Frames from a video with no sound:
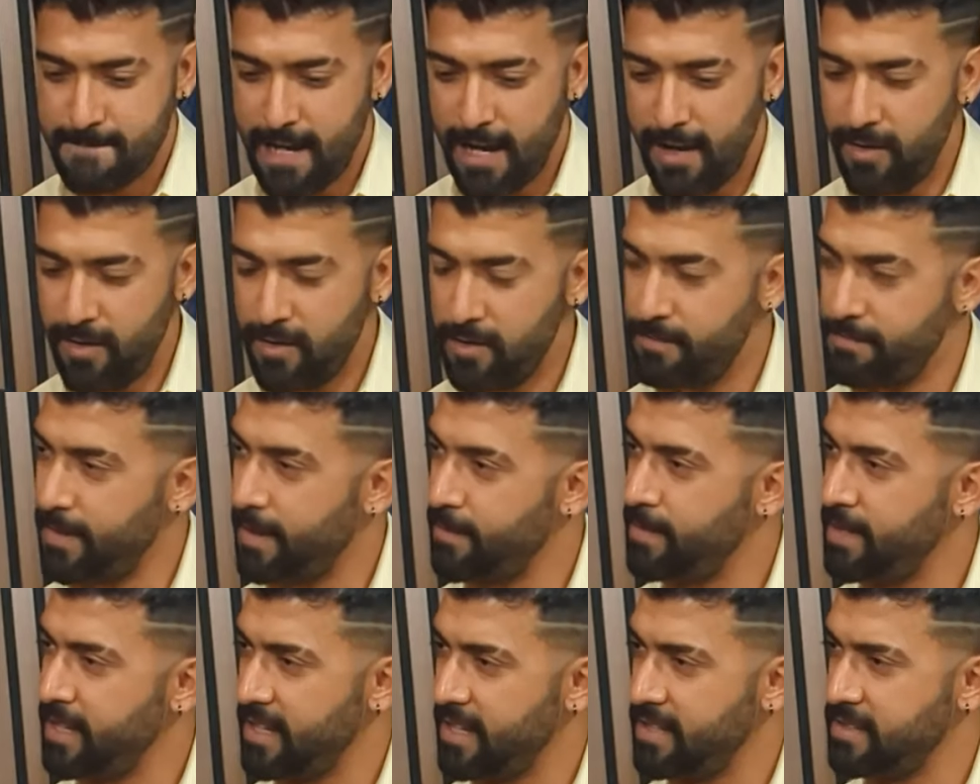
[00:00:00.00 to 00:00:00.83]
I don't know.
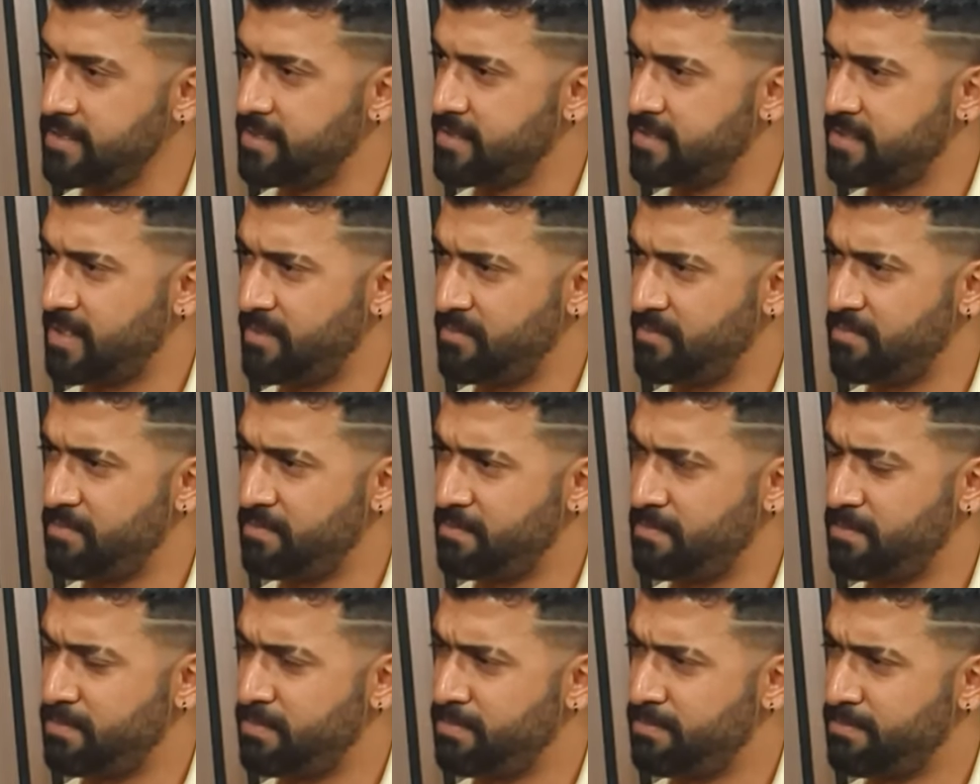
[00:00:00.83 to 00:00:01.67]
Maybe at some
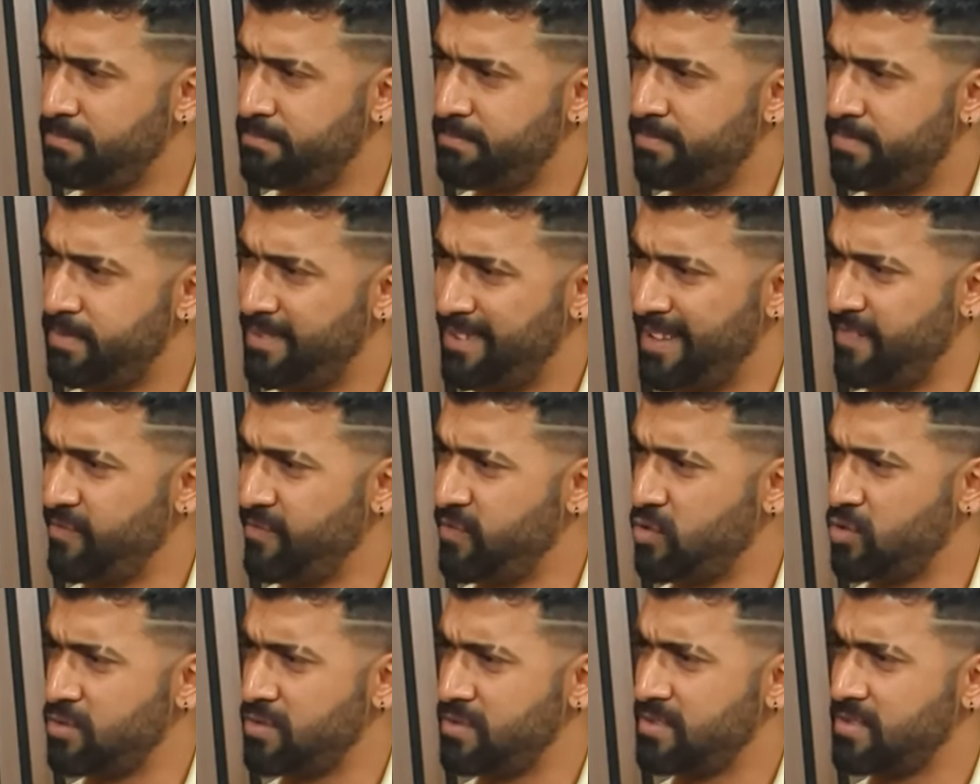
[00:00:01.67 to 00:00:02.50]

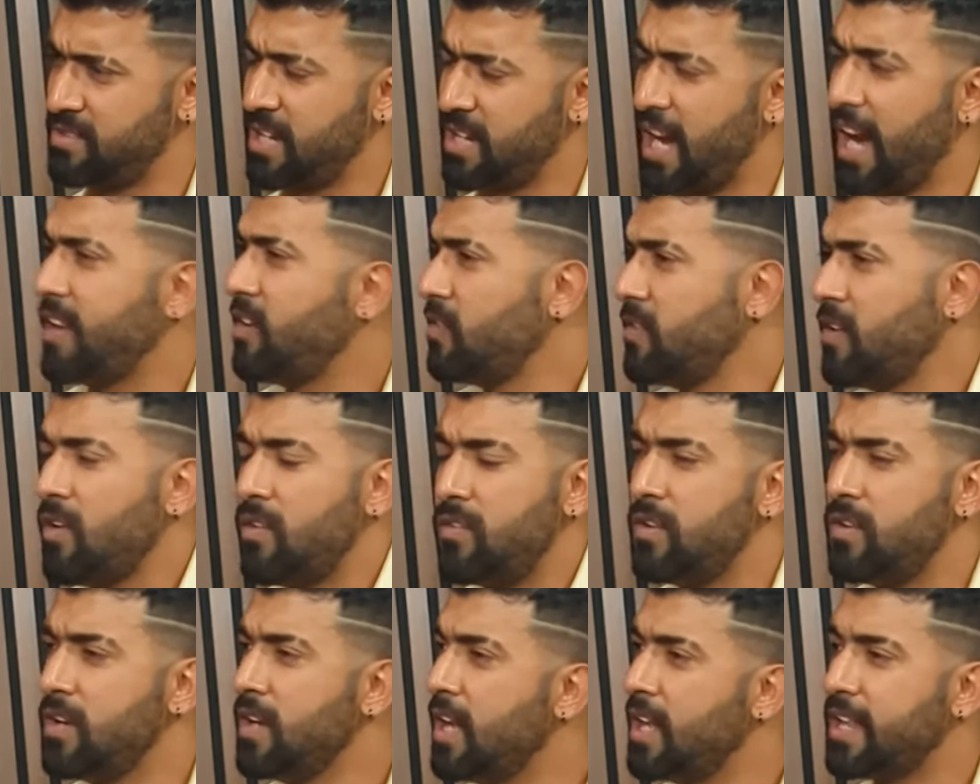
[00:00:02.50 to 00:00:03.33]
level. I don't
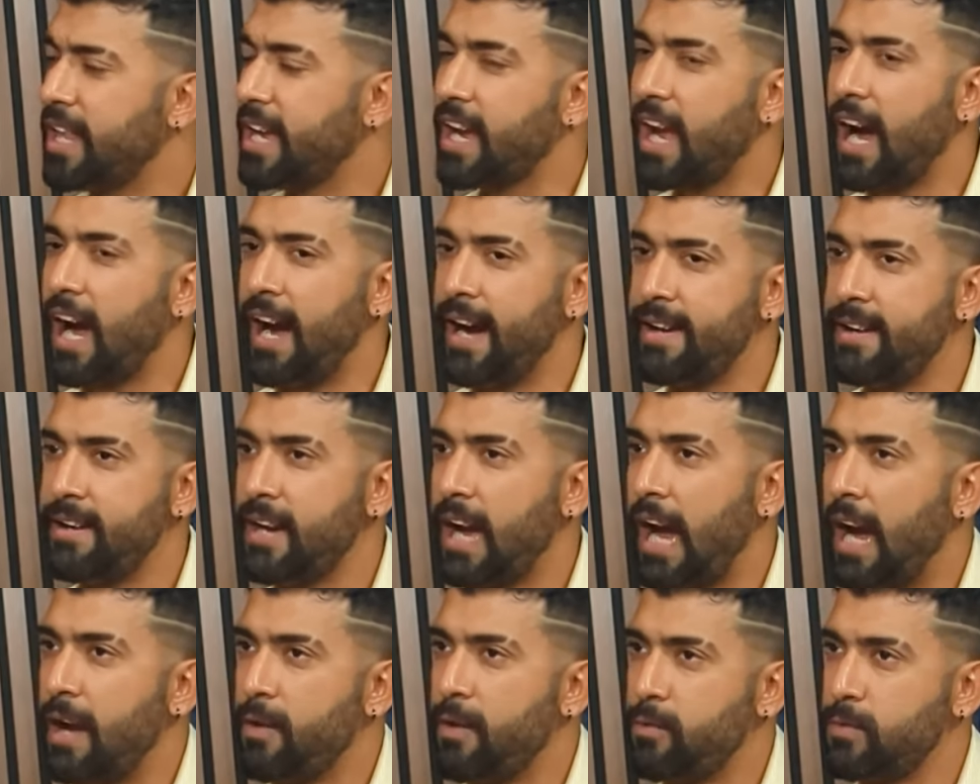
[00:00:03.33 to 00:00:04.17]
know. Like
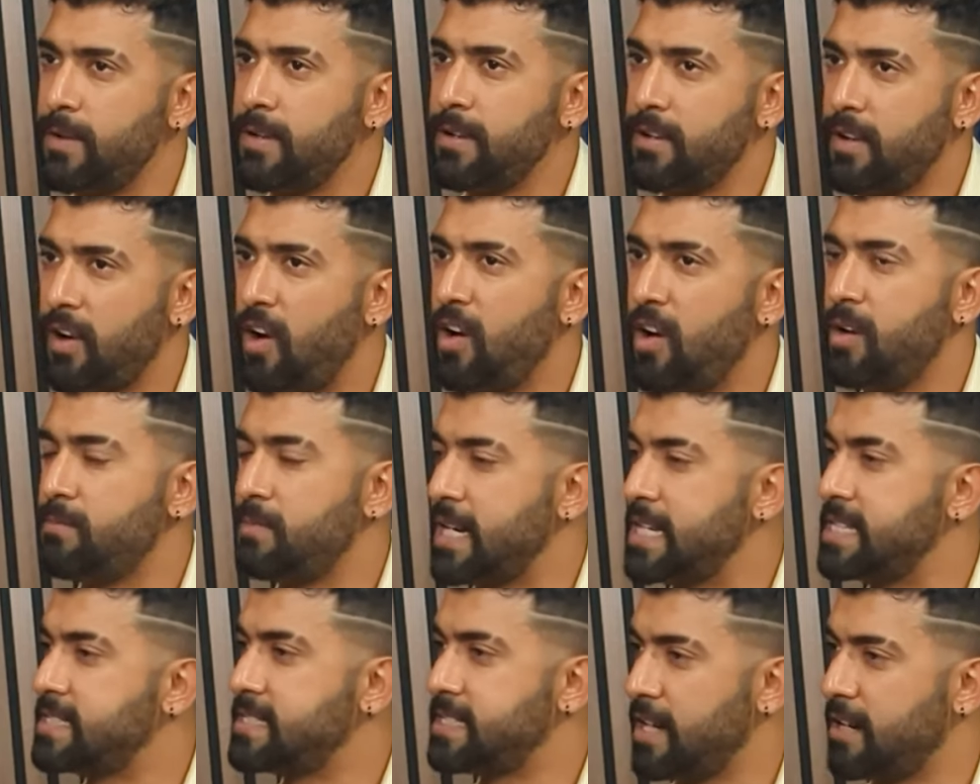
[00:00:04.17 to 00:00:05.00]
I wouldn't call
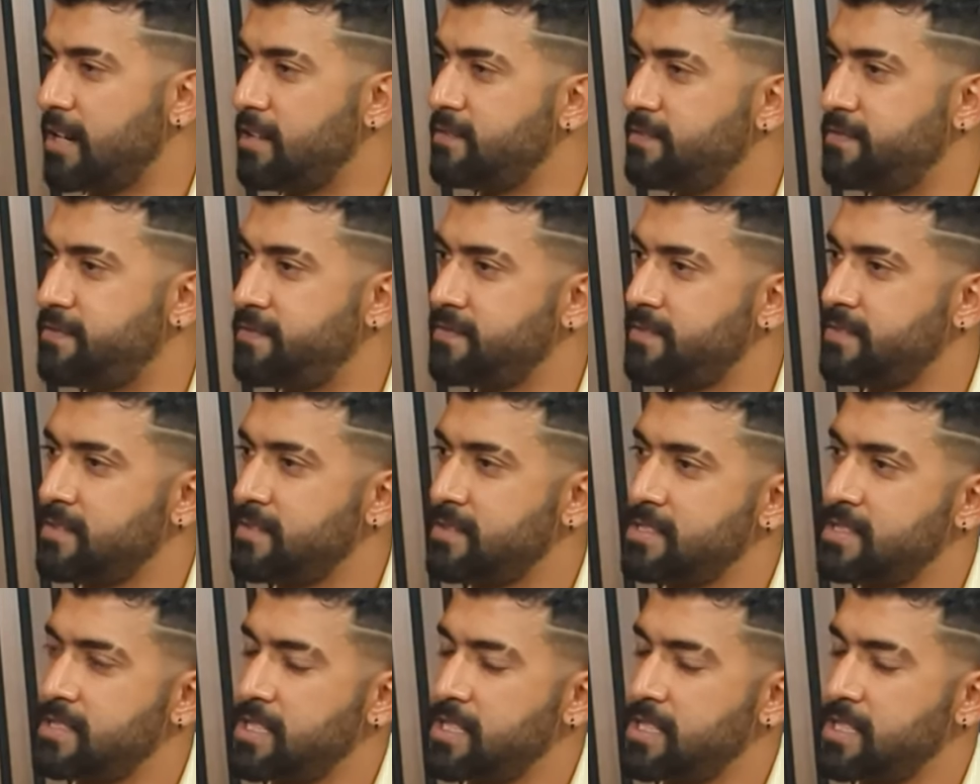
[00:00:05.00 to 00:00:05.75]
myself